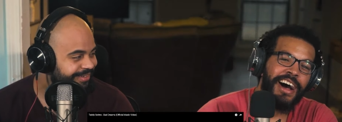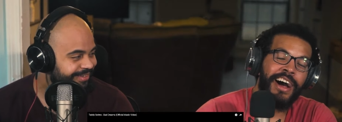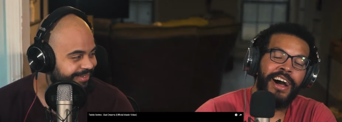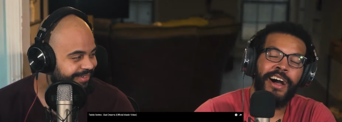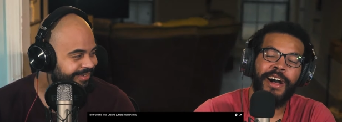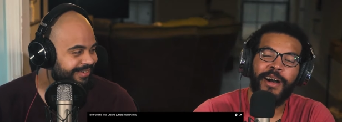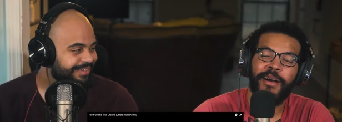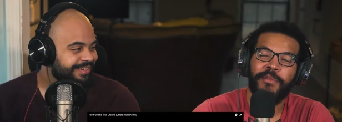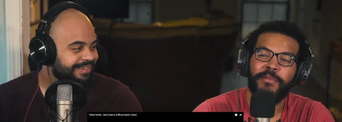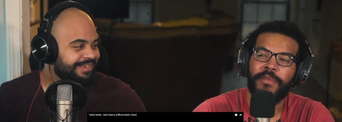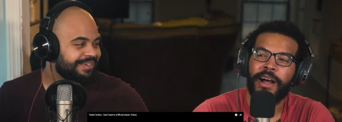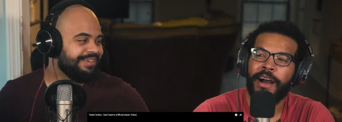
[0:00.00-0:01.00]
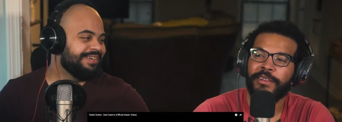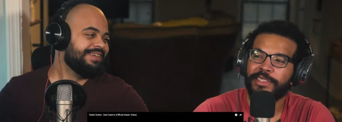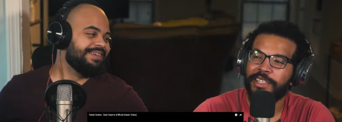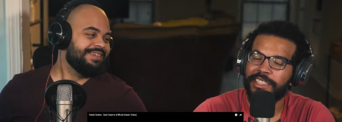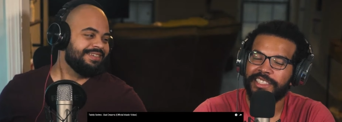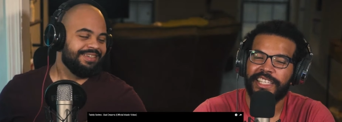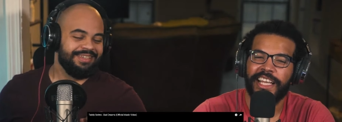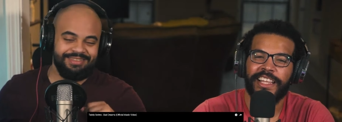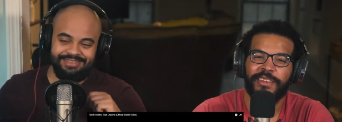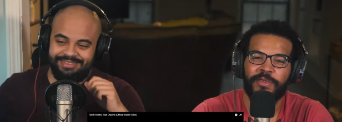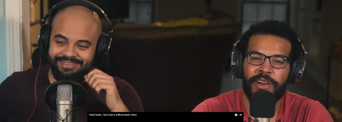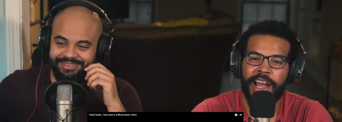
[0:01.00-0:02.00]
Speaker 1: Um, I was gonna say
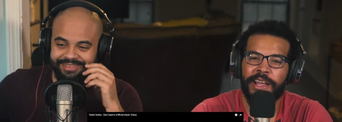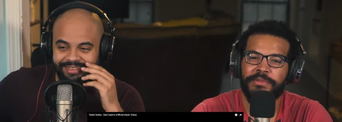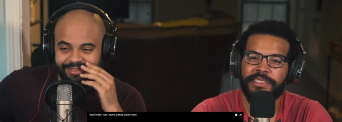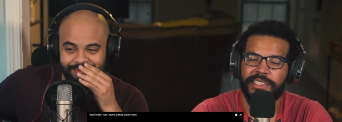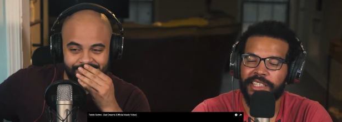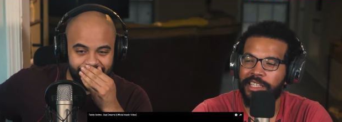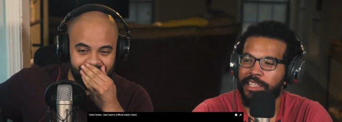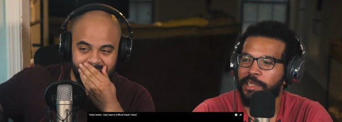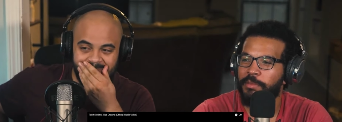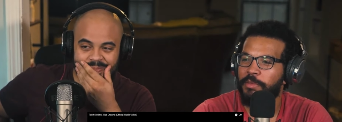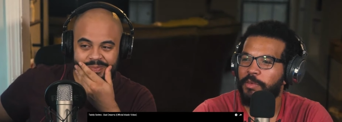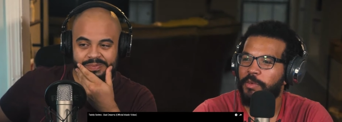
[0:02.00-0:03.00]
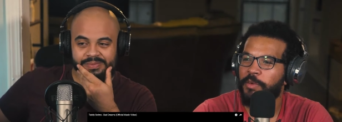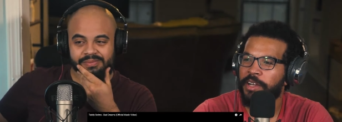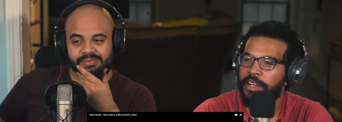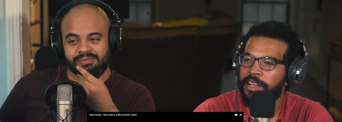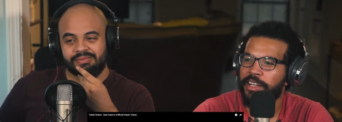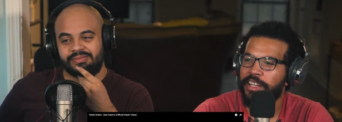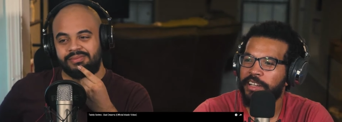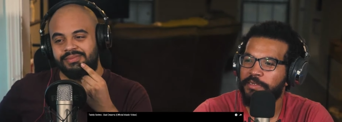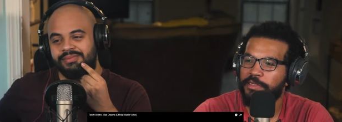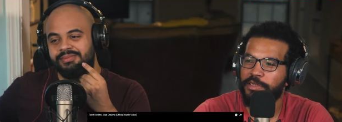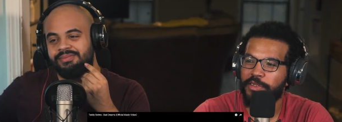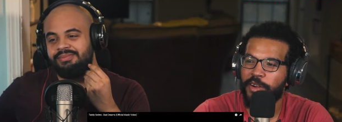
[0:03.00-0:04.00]
the rhyme scheme where if
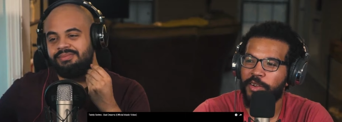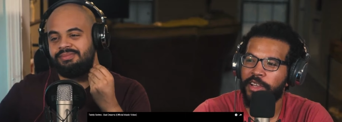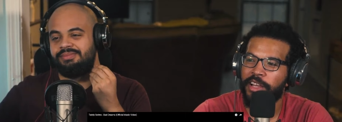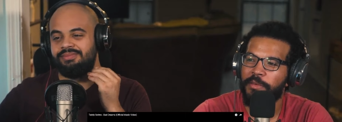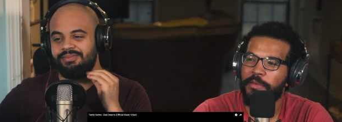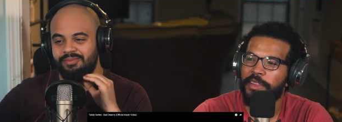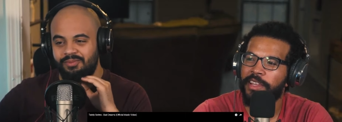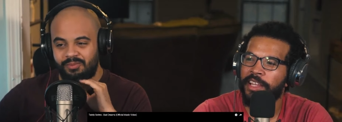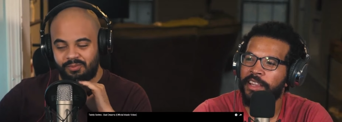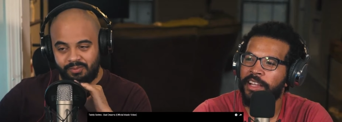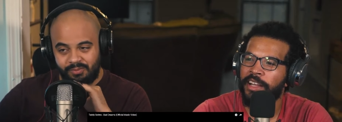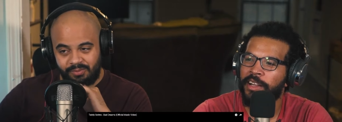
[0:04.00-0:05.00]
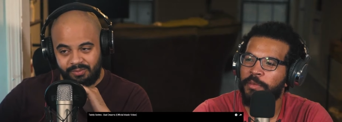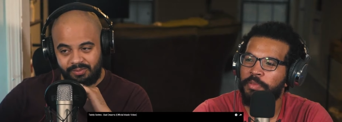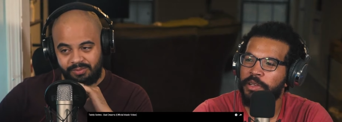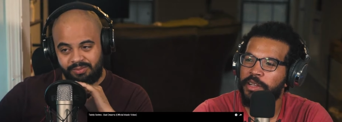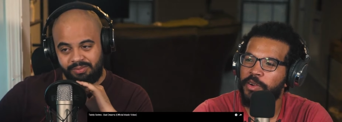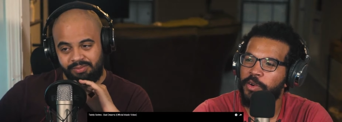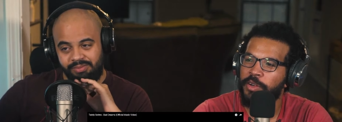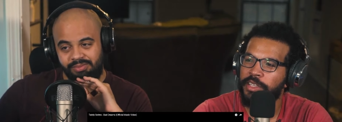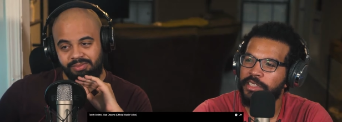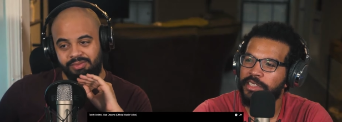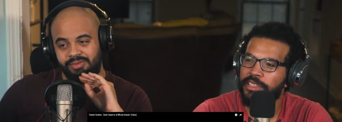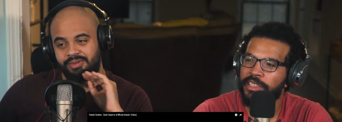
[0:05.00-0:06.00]
you scroll up in the
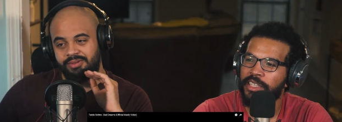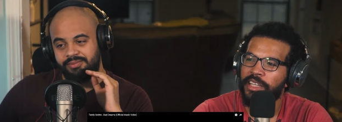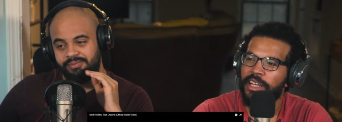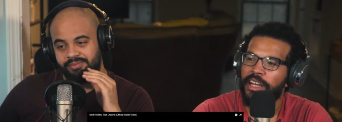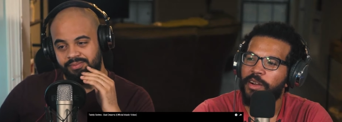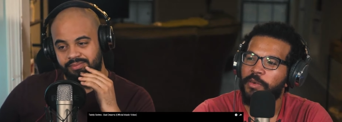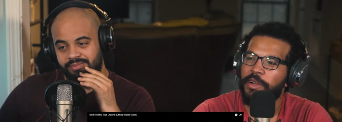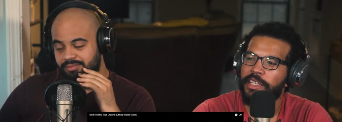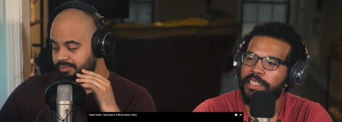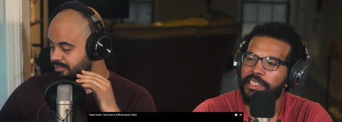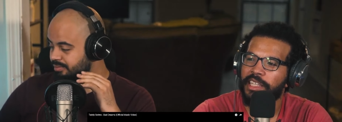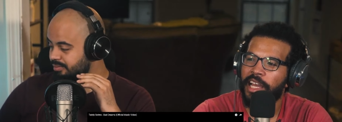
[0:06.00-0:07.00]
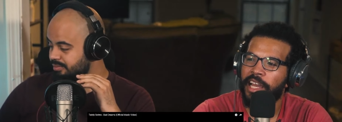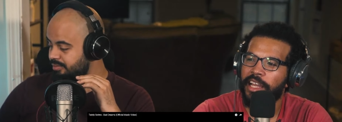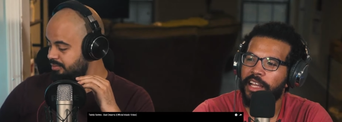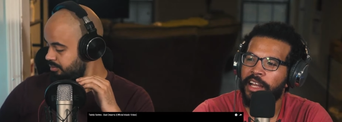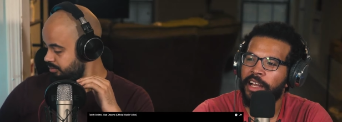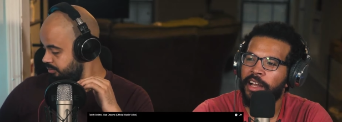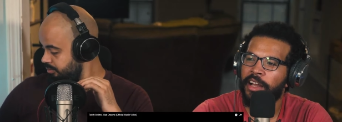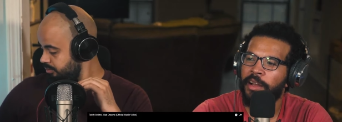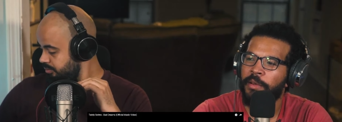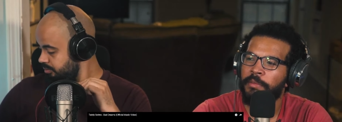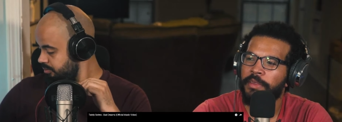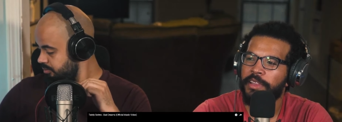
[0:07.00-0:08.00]
pre-chorus, where he's like,
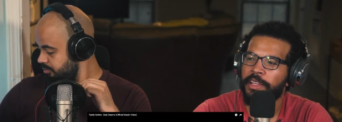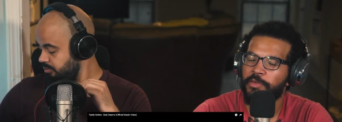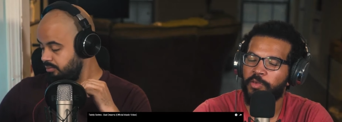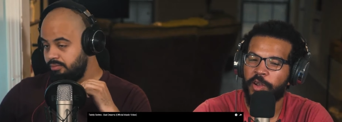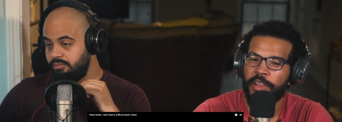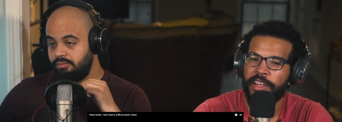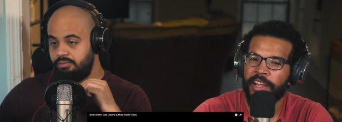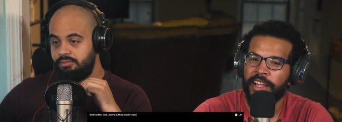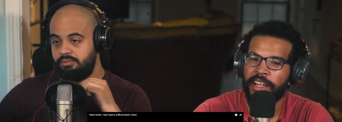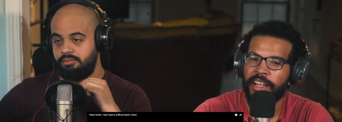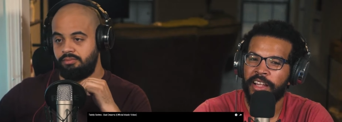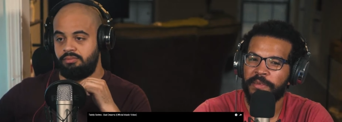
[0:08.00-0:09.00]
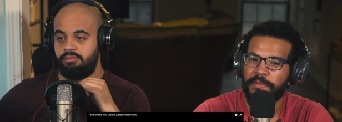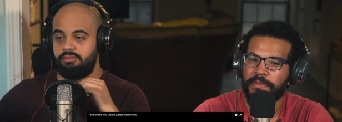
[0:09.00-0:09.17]
um, the the